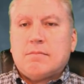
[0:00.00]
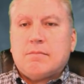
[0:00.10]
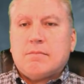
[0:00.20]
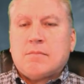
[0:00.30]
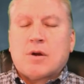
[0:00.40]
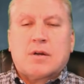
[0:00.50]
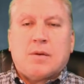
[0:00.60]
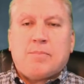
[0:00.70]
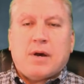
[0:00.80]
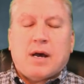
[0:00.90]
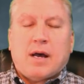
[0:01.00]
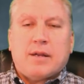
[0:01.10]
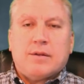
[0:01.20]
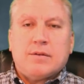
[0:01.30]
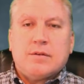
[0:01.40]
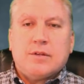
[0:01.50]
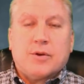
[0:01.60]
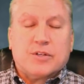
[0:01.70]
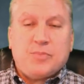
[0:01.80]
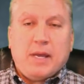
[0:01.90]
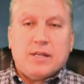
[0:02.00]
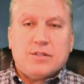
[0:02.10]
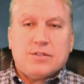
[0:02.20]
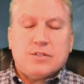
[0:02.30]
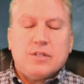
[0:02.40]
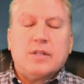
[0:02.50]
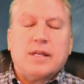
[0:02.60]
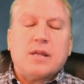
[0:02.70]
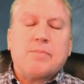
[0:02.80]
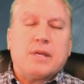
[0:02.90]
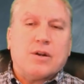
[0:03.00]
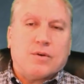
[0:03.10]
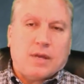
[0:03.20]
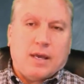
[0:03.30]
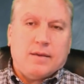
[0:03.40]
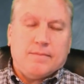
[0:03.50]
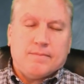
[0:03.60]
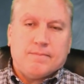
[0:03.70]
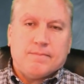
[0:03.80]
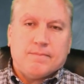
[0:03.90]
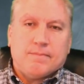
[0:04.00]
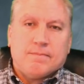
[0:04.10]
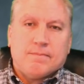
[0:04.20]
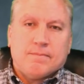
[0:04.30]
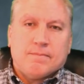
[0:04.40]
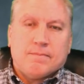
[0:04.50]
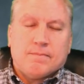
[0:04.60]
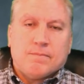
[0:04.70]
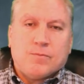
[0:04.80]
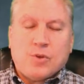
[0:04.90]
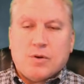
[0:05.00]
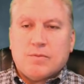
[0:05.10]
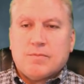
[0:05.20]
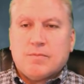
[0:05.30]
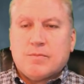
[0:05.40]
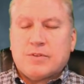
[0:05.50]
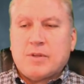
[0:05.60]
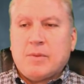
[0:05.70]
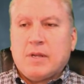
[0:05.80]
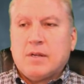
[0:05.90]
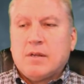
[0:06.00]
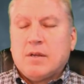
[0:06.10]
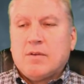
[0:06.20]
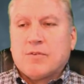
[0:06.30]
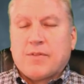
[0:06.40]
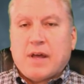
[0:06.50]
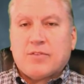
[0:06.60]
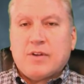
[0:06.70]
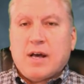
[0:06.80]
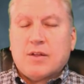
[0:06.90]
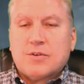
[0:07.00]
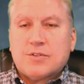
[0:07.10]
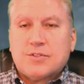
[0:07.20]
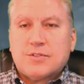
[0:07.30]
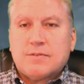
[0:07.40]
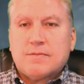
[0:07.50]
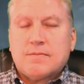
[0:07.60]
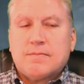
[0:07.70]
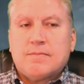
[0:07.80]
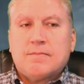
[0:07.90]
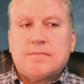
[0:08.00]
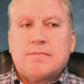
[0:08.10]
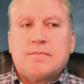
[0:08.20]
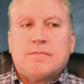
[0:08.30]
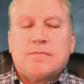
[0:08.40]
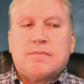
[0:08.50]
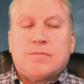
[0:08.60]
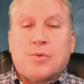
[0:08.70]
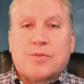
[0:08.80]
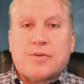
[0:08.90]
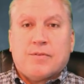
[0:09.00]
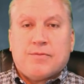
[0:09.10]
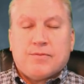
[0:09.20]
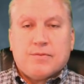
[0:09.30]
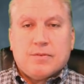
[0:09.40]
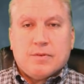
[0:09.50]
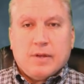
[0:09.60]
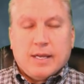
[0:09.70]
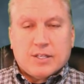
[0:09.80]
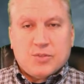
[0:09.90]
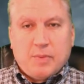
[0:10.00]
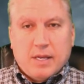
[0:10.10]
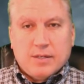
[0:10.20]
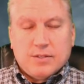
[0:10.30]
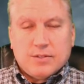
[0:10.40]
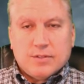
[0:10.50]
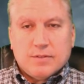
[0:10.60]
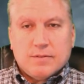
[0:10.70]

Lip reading: markup on your expense, you'll end up being okay. So what does that mean? For $1,000 worth of expense,